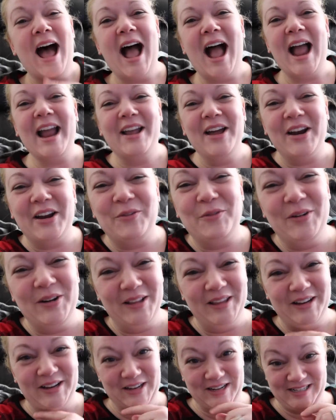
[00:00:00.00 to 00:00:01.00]
I got a
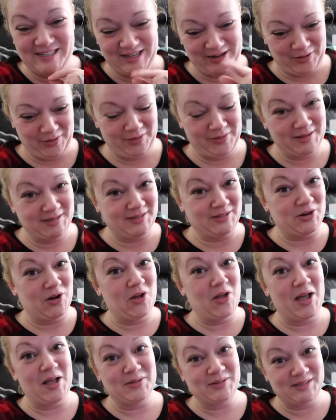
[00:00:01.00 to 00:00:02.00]
really good deal on this
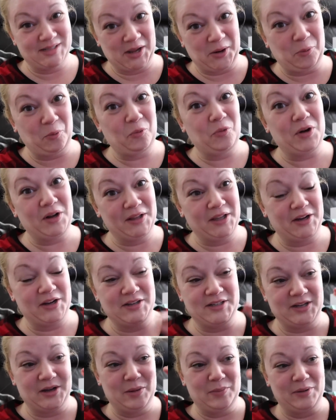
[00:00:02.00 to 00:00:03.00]
dollhouse, like really
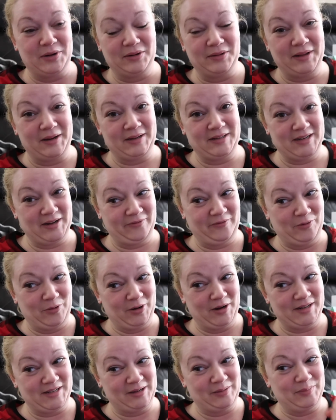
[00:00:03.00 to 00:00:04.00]
good deal. Put a link
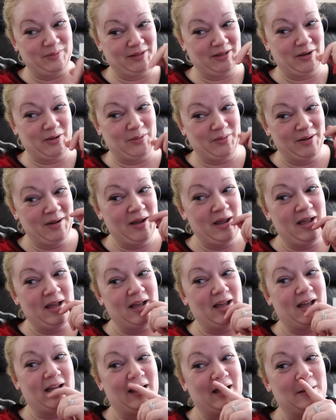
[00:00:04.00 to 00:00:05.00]
for it down below,
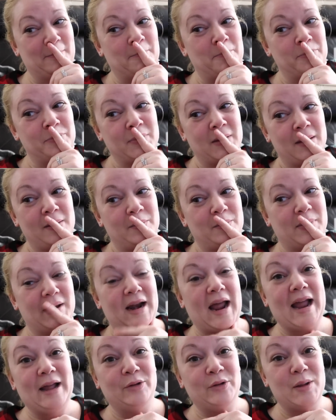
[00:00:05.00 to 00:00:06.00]
um,
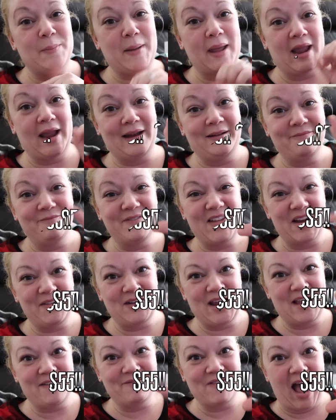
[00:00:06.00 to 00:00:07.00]
but I only paid
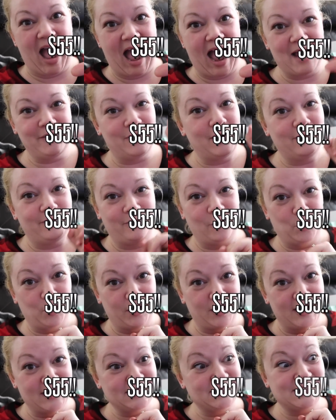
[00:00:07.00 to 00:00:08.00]

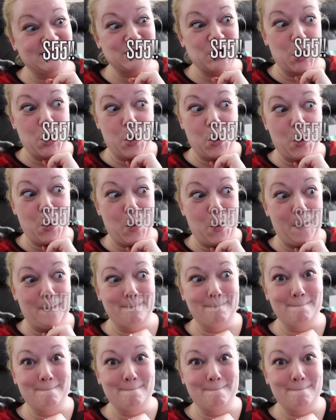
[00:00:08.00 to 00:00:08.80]
for it, so